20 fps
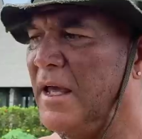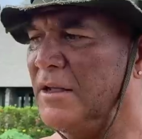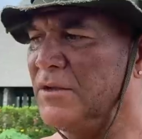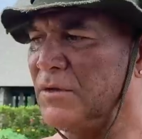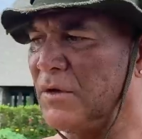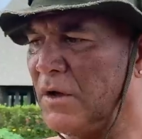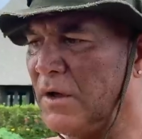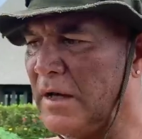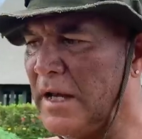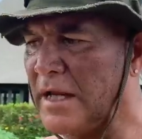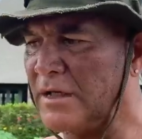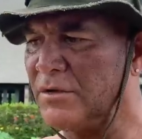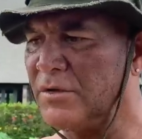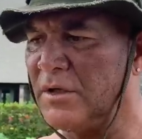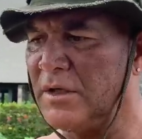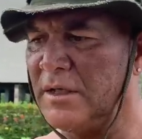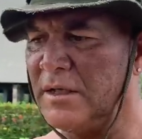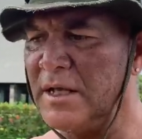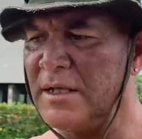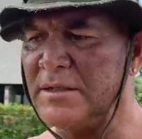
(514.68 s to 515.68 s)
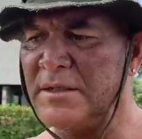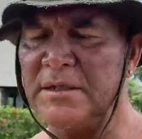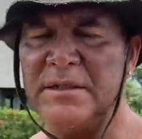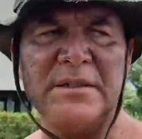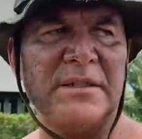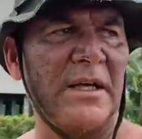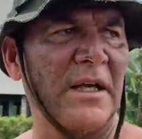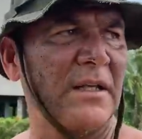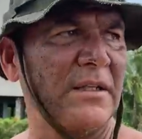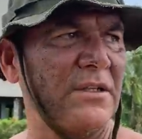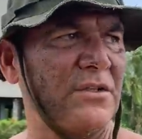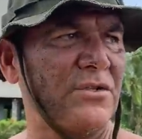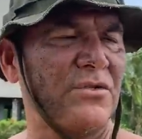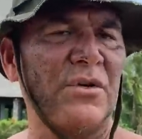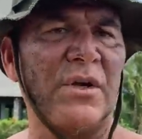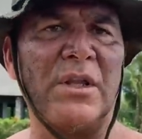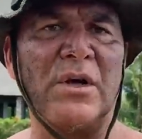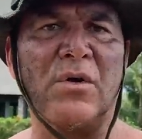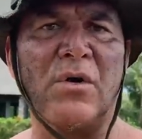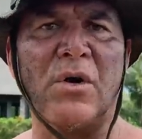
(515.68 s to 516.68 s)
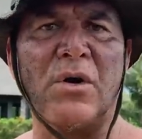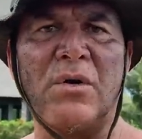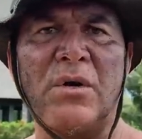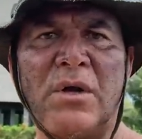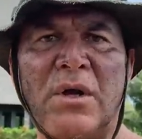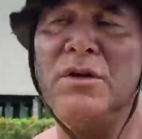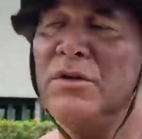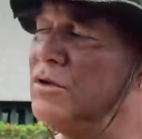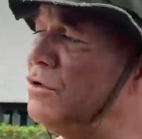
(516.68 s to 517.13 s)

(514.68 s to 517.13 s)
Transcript: It's all natural, it doesn't destroy the coral.